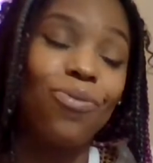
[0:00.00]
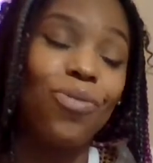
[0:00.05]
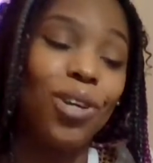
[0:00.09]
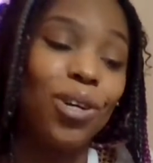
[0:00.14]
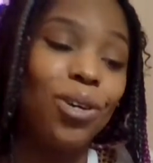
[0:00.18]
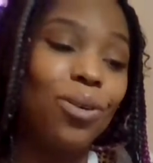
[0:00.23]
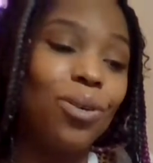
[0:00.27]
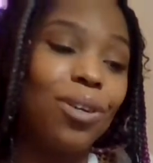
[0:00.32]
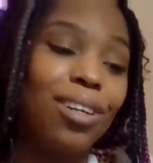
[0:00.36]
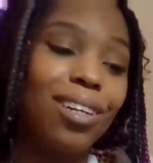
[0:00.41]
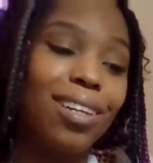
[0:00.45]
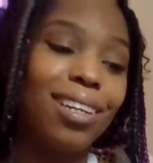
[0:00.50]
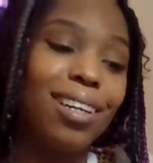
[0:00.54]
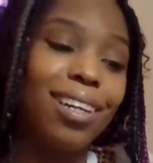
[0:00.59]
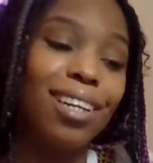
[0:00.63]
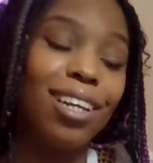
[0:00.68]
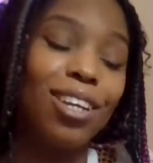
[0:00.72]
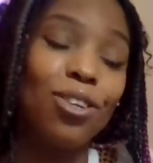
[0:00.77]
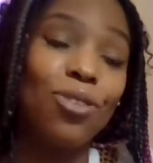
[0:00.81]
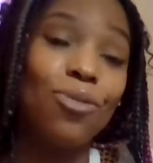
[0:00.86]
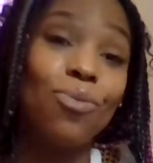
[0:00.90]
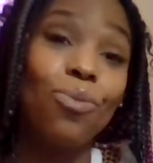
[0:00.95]
feel good
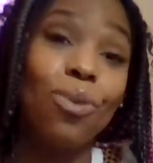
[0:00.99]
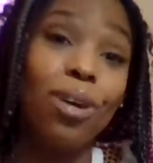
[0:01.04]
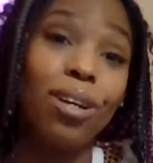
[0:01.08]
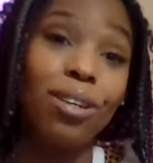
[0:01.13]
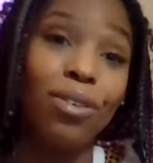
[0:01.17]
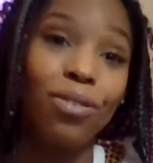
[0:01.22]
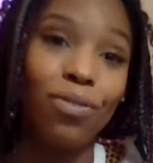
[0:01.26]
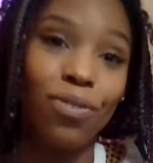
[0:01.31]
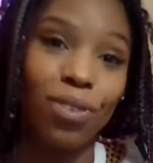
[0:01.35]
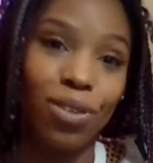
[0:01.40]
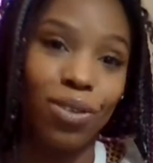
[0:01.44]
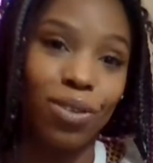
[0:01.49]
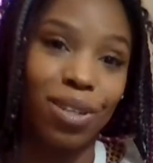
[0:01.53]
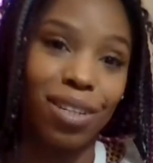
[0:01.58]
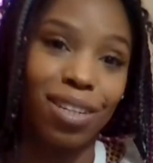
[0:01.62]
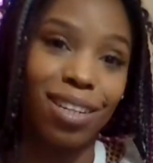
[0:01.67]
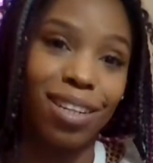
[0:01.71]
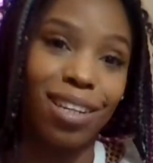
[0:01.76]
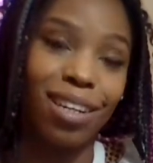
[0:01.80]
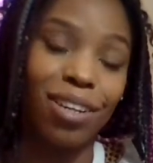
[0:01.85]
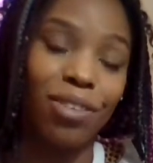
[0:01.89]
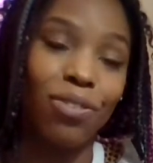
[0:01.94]
and you want to feel
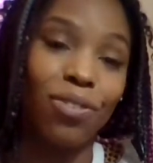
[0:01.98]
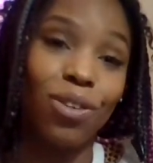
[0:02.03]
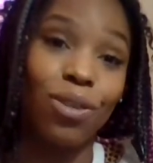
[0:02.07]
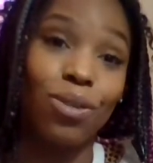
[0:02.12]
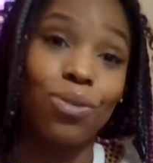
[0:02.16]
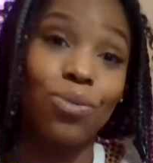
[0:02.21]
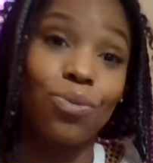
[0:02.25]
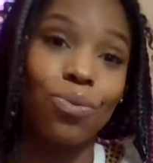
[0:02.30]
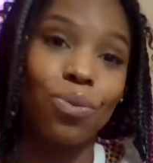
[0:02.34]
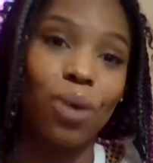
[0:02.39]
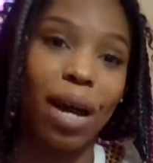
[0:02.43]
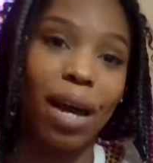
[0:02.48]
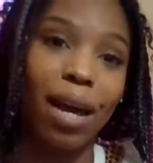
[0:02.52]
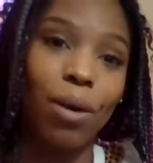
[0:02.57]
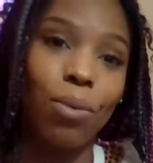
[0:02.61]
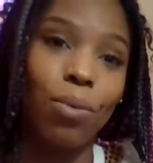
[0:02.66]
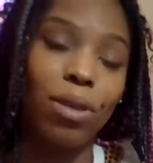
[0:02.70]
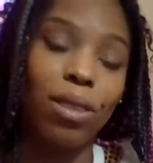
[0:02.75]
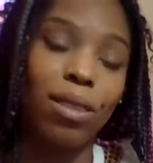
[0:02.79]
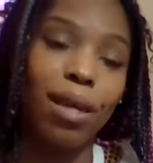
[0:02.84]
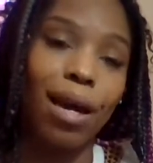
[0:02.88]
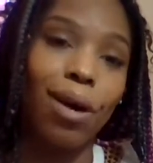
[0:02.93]
good. It feels right
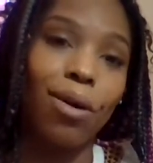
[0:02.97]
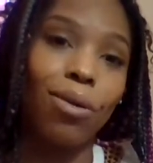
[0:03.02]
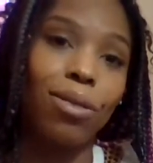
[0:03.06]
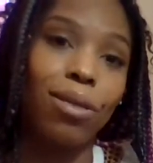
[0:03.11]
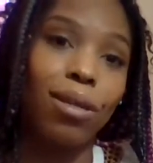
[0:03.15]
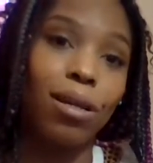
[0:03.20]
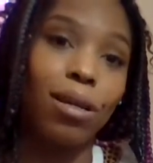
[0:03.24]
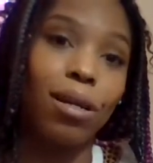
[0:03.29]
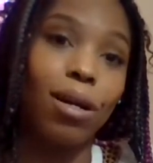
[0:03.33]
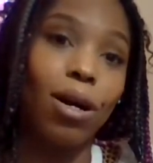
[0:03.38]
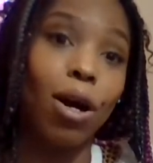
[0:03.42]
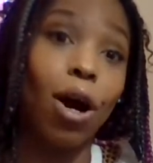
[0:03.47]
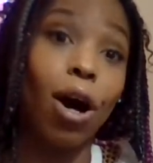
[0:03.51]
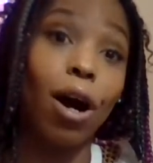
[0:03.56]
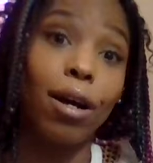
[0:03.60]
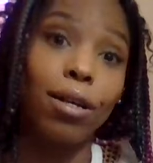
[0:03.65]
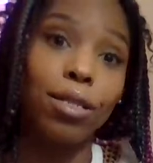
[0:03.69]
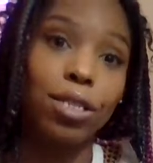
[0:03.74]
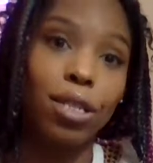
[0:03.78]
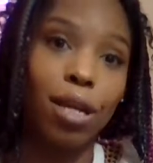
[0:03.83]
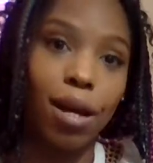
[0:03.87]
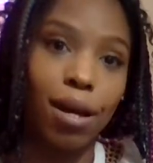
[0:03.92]
without the
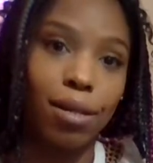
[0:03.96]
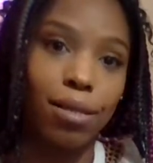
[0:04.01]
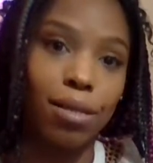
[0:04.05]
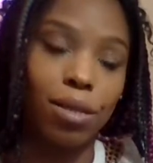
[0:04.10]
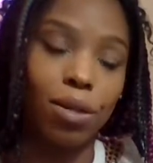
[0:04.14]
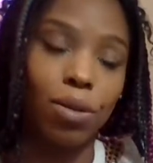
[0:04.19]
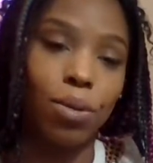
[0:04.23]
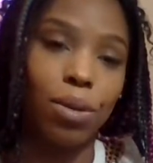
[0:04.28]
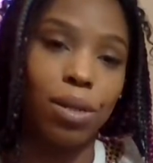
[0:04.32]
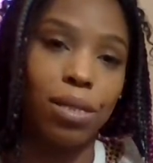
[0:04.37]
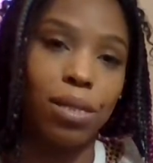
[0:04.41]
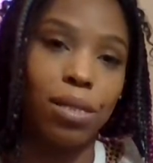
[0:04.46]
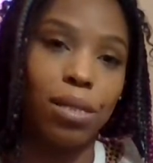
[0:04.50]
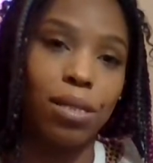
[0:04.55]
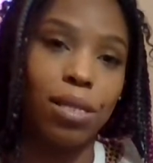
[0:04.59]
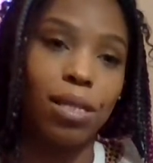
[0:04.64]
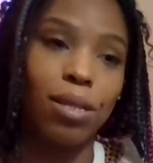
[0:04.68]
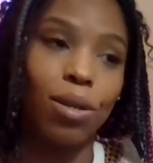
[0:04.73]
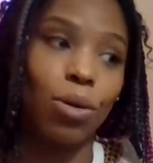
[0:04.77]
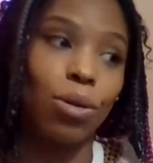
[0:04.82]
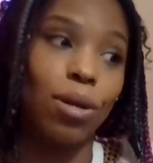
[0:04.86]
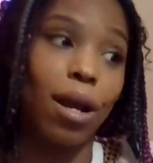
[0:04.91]
harsh consequences.
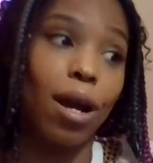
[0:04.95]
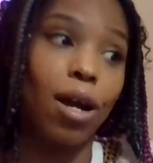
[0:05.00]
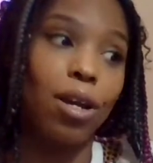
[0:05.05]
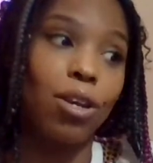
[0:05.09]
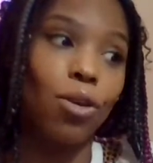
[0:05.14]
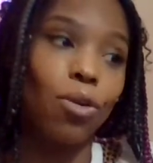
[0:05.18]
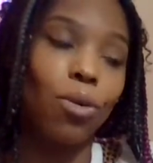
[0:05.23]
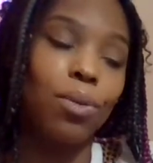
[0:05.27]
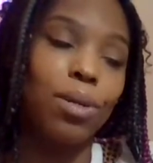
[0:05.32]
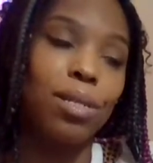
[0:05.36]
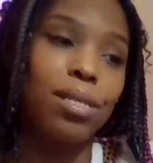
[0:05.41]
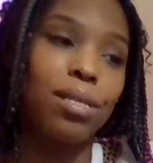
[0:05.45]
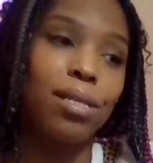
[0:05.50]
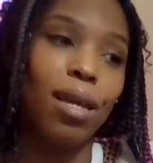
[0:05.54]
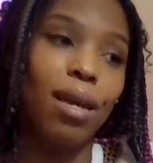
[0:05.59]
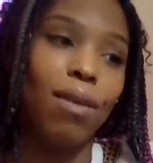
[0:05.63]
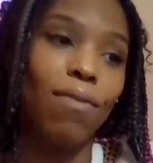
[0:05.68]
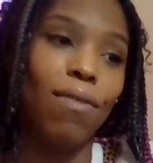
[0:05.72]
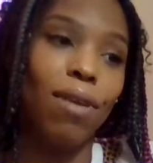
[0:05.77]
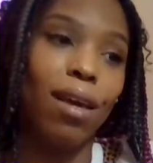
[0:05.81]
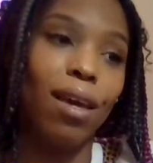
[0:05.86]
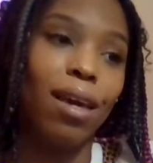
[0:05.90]
So now you're
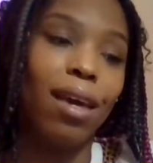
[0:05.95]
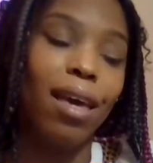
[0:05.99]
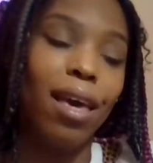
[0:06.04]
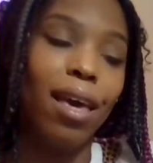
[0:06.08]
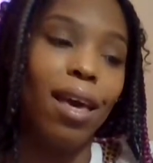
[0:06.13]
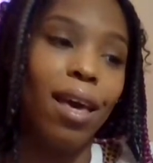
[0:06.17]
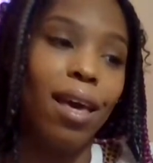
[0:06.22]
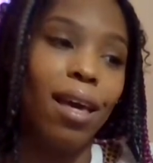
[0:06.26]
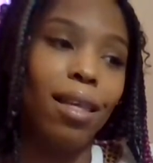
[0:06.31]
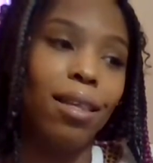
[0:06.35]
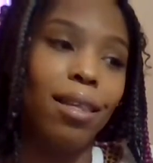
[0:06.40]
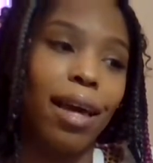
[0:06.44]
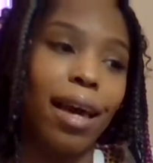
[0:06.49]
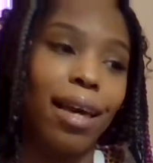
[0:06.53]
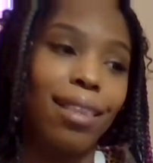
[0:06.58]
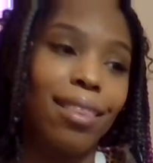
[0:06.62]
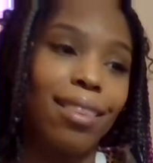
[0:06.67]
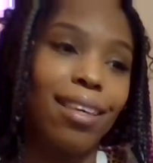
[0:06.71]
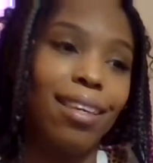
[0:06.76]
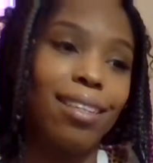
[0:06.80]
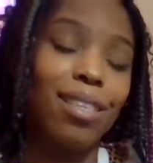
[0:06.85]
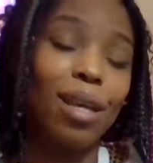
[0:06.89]
receiving
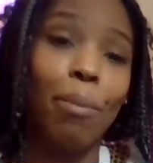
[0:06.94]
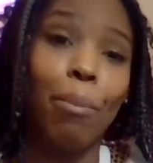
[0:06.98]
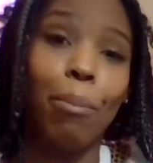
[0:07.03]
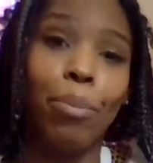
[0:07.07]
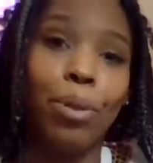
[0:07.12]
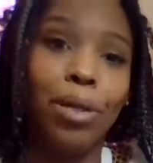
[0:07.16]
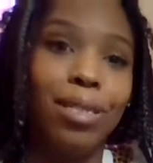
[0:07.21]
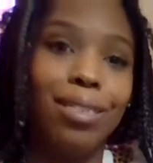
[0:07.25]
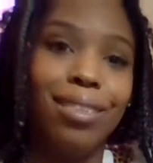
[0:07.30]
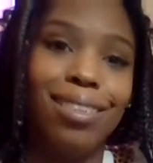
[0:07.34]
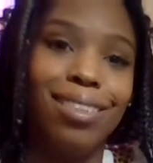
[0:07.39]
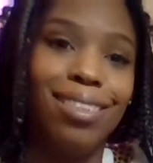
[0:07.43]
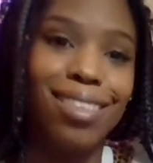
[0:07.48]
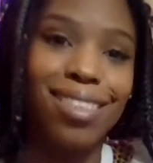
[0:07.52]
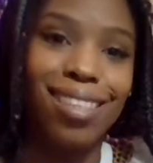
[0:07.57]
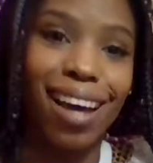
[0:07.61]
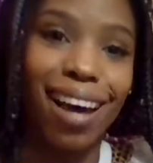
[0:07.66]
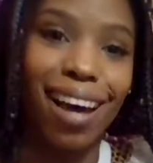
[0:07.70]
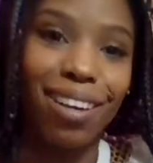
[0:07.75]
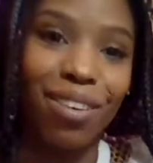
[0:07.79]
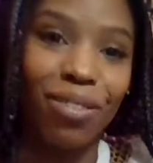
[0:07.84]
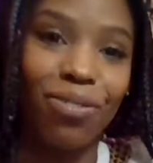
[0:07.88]
like these abundant
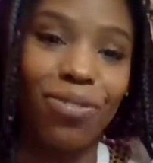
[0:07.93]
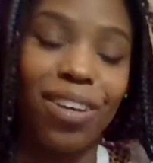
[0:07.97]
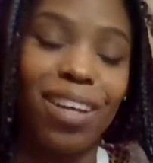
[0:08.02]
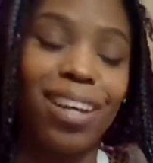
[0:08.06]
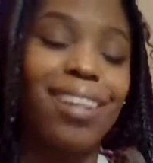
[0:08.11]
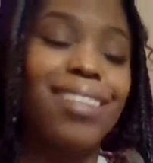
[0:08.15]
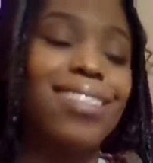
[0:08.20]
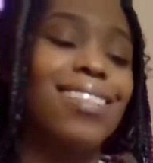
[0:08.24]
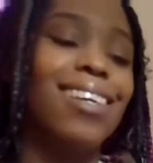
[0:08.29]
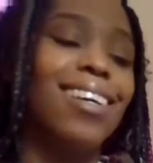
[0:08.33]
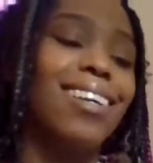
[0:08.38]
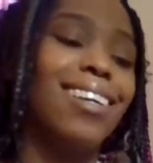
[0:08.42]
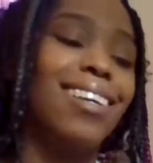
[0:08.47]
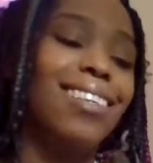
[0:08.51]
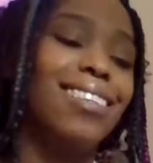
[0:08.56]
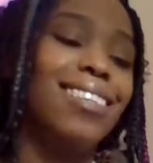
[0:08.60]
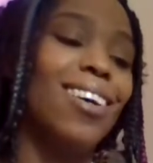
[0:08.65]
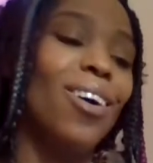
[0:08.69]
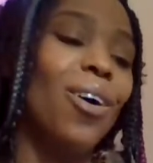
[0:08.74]
side effects and it's a